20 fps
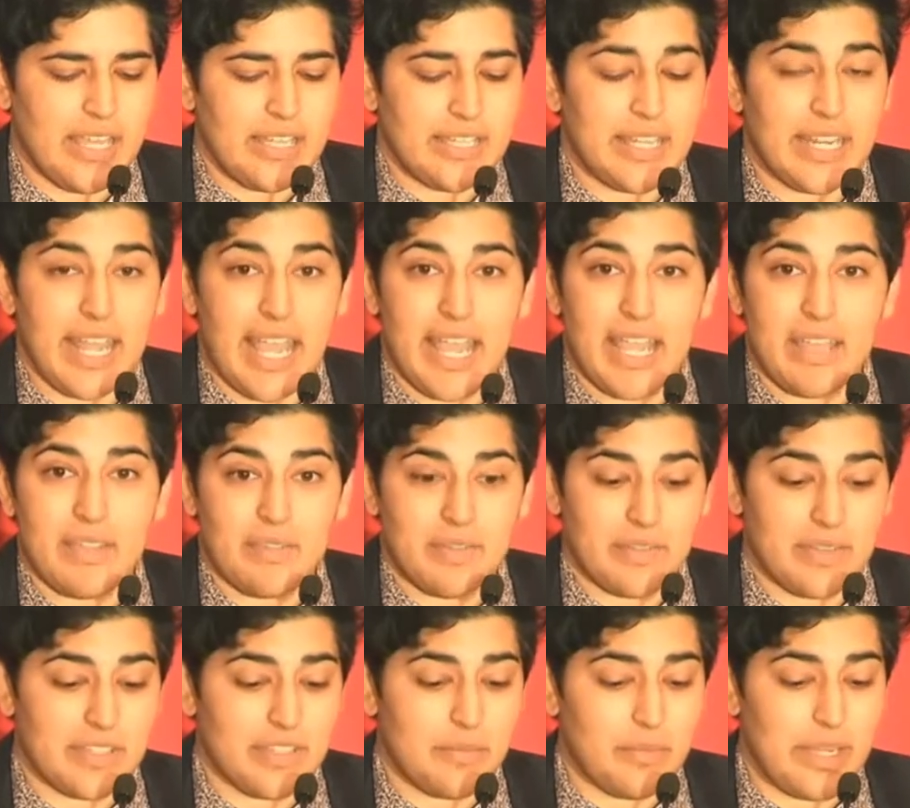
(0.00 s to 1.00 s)
Today,
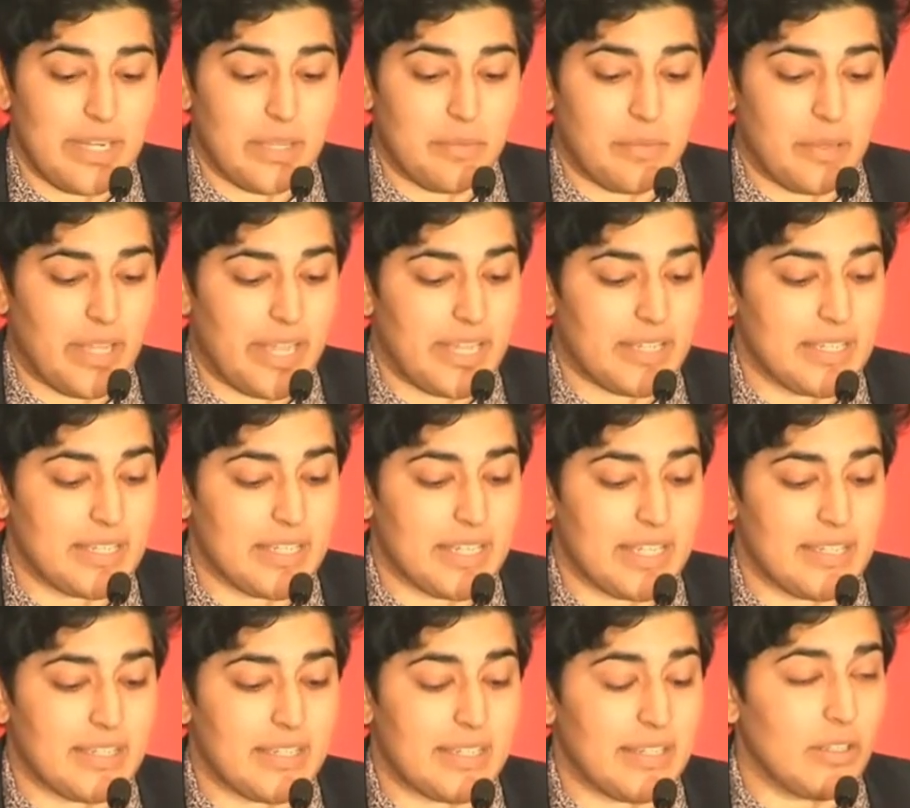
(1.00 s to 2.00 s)
this meeting place
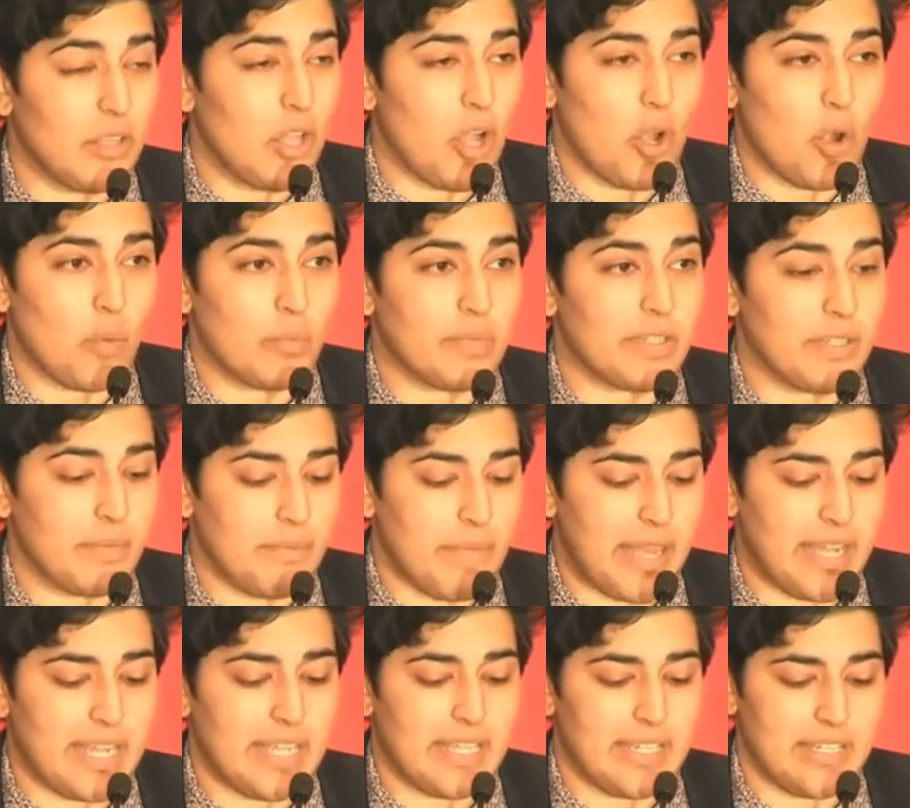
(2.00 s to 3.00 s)
is still home to
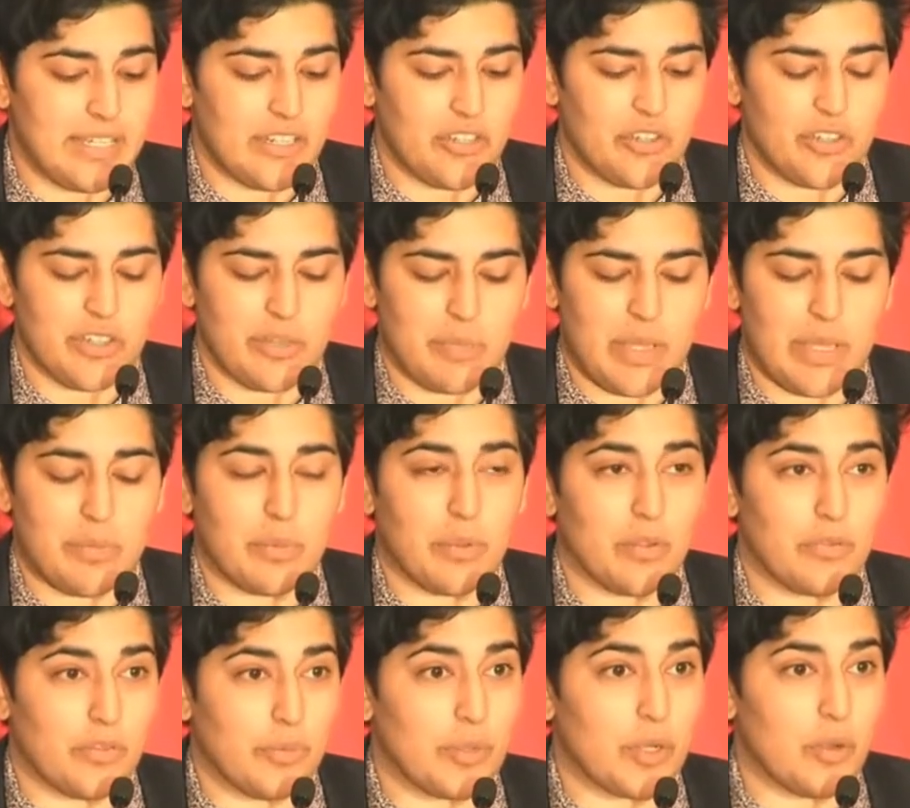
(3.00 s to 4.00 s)
many Indigenous
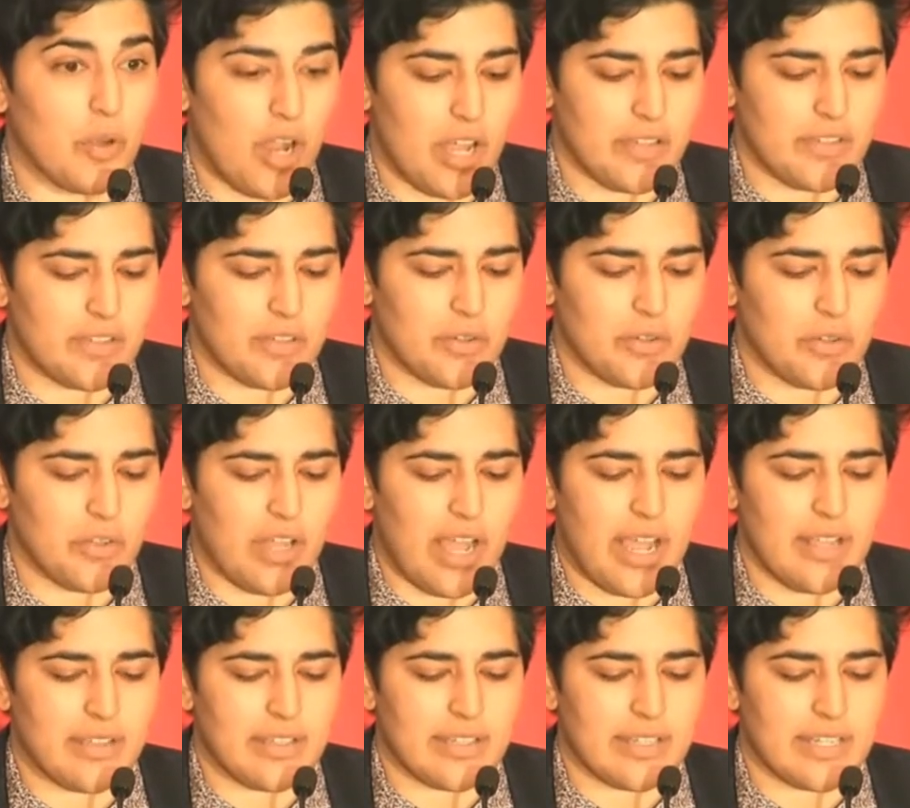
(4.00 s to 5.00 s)
people from across Turtle
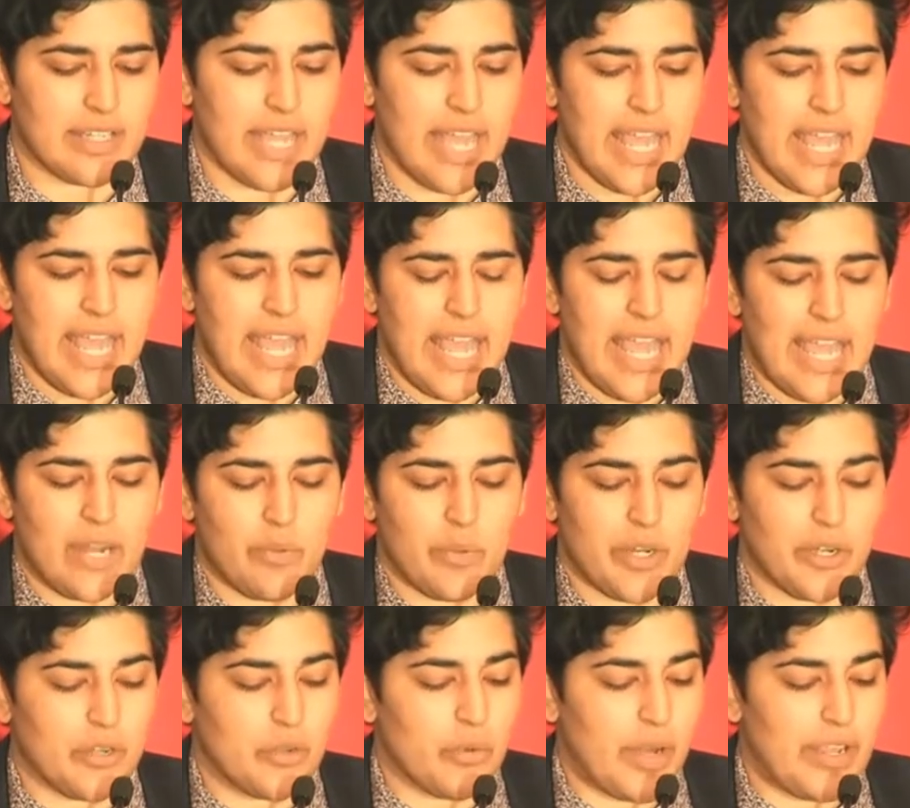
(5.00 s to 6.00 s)
Island and
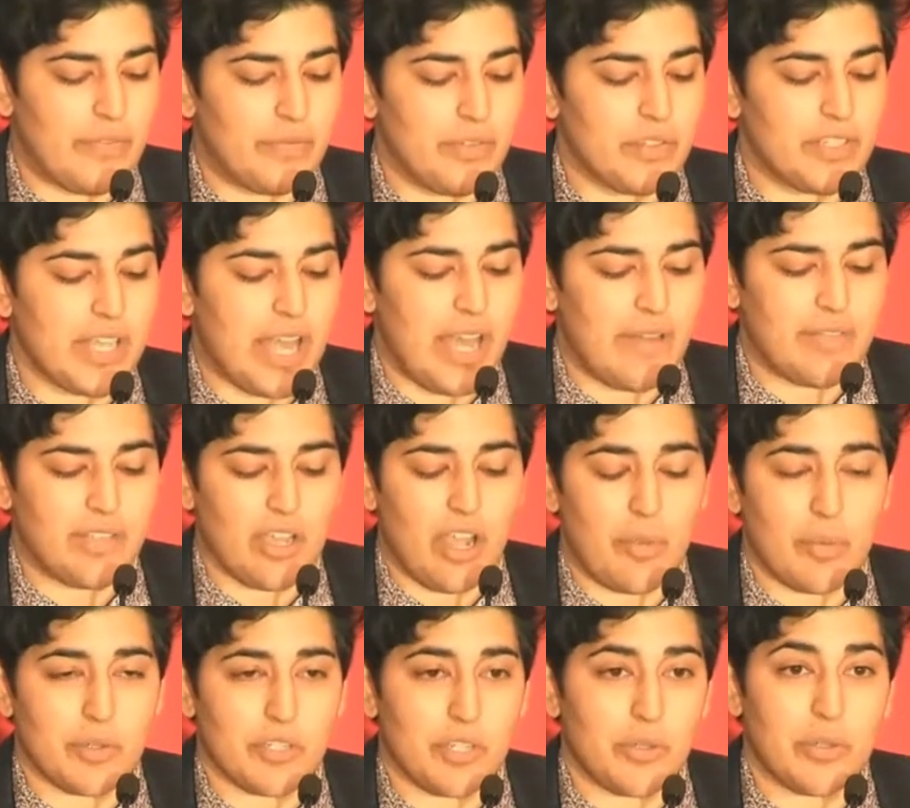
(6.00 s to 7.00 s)
we are grateful to have the
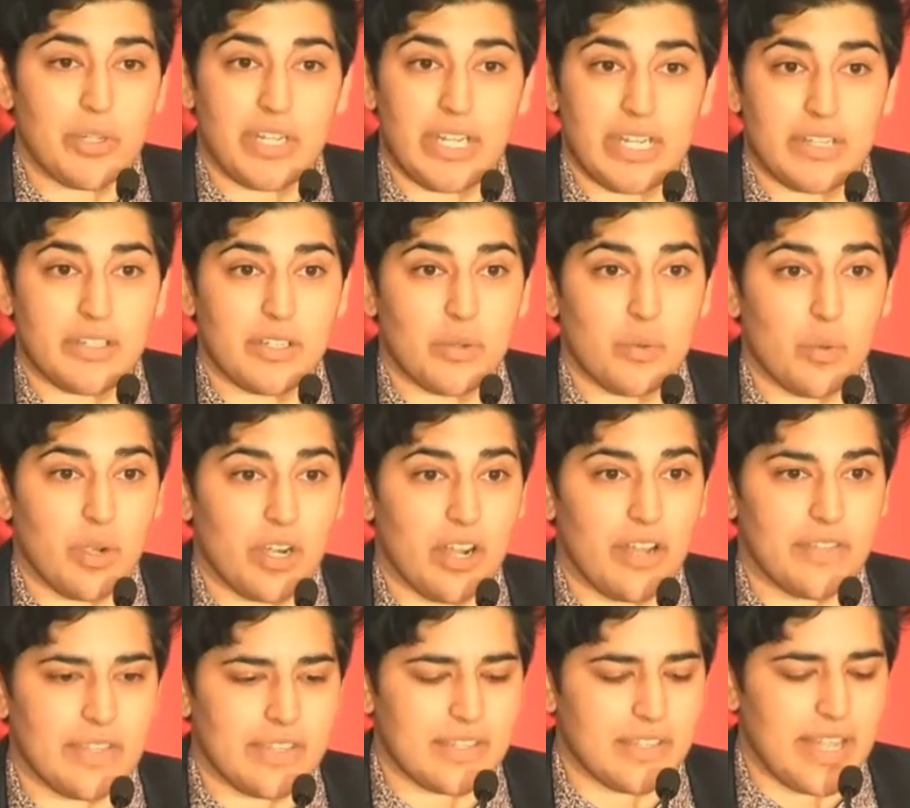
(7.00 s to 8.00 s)
opportunity to work
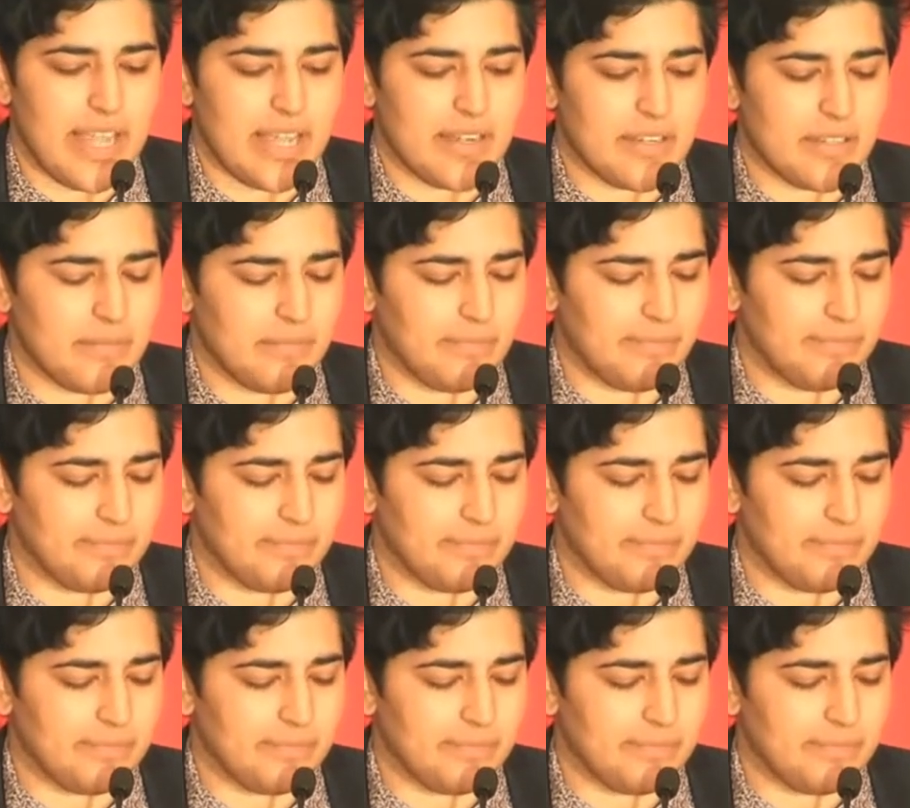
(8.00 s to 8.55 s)
on this land.